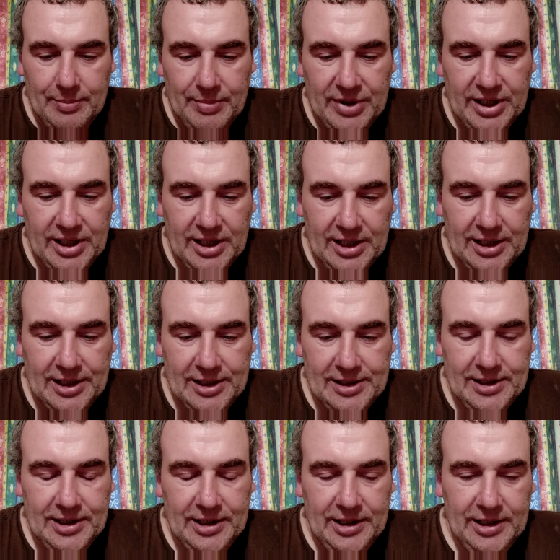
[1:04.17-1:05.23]
but
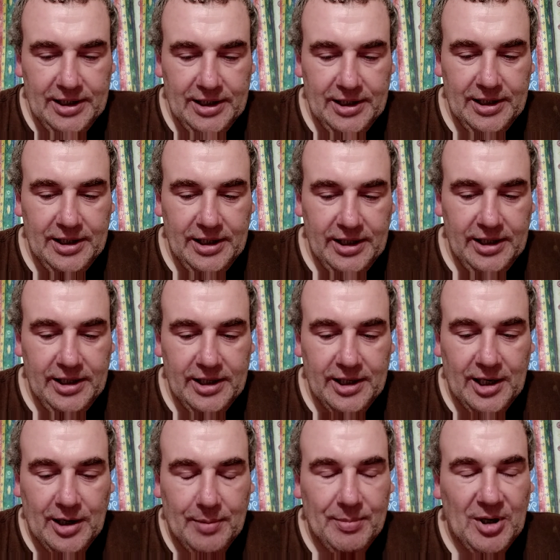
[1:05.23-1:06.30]

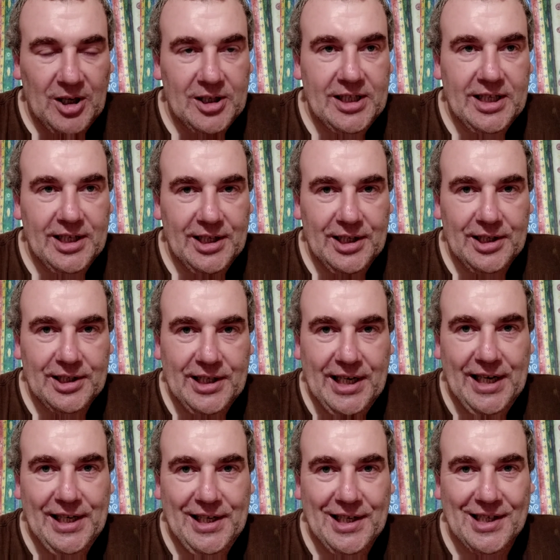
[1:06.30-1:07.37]
I'm like a
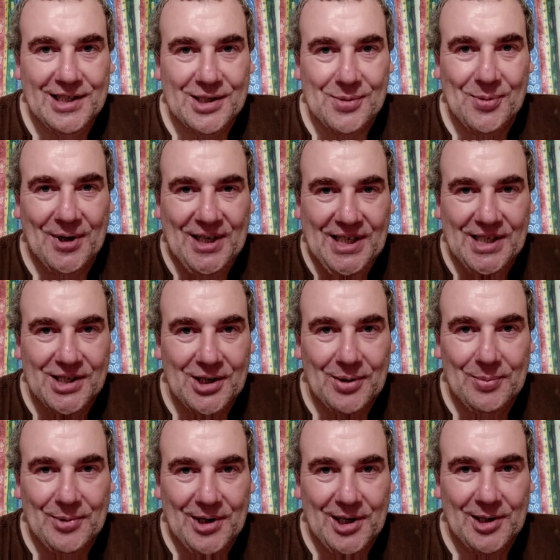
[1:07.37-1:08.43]
kid in a sweet
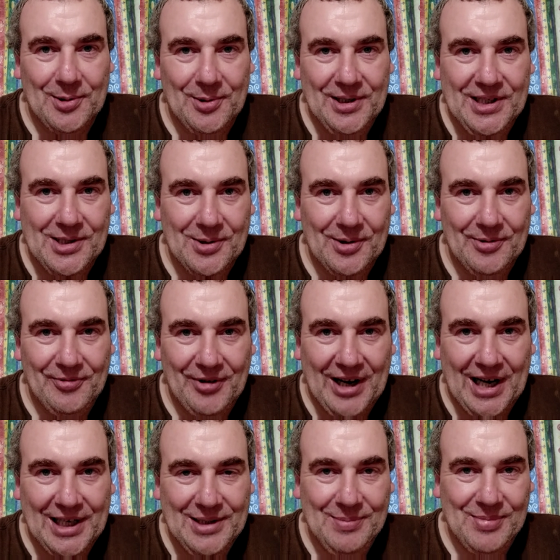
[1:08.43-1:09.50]
shop when I go into a
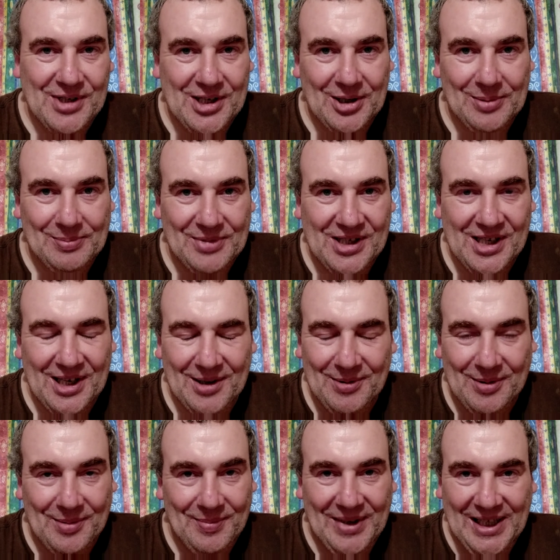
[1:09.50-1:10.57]
vape shop. Do you know
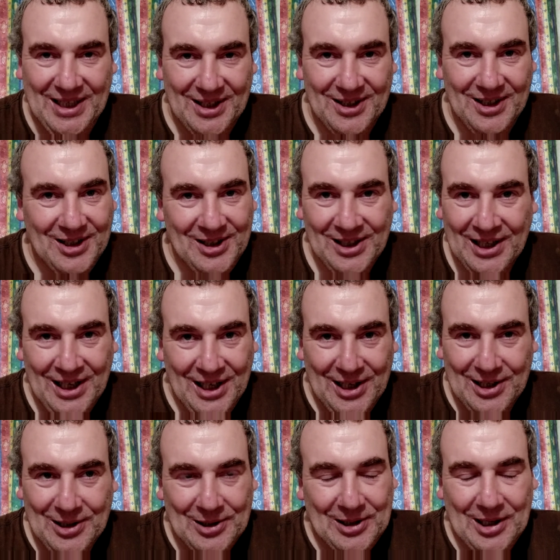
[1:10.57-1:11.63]
what I mean? I'm
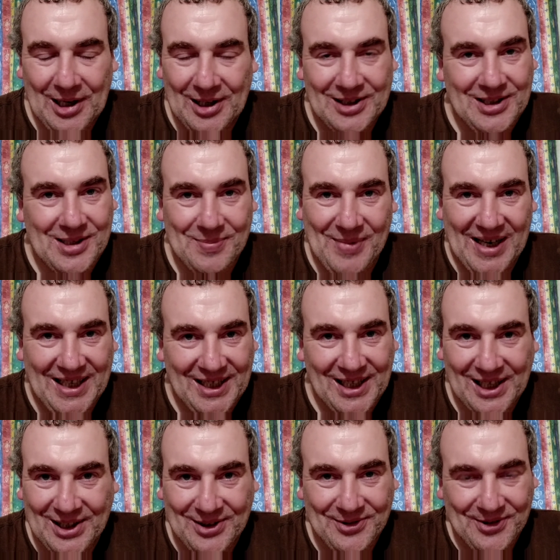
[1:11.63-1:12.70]
looking, I'd spend
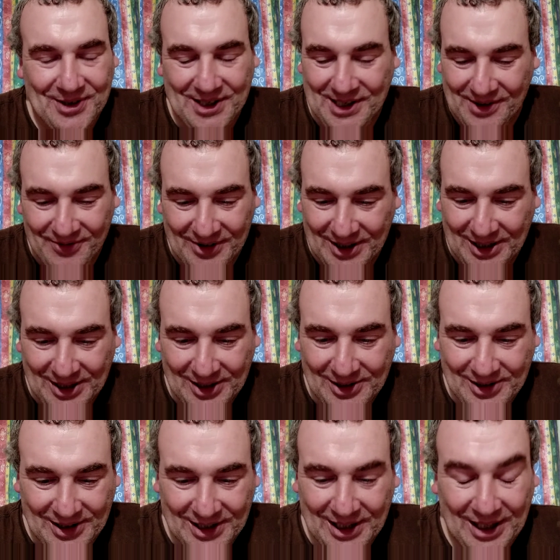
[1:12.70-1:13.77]
hundreds if I
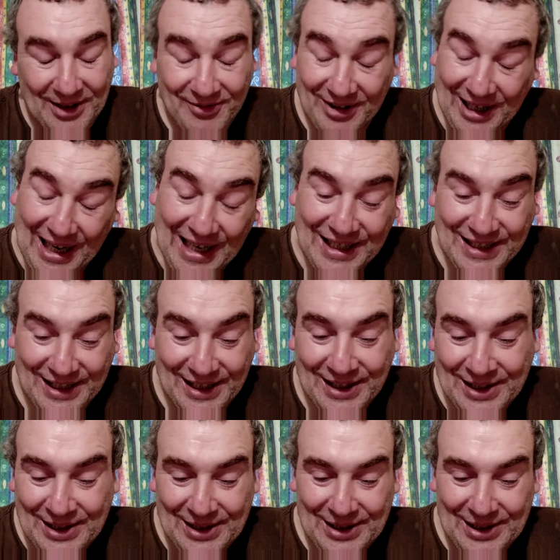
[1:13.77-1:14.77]
could, if I had it.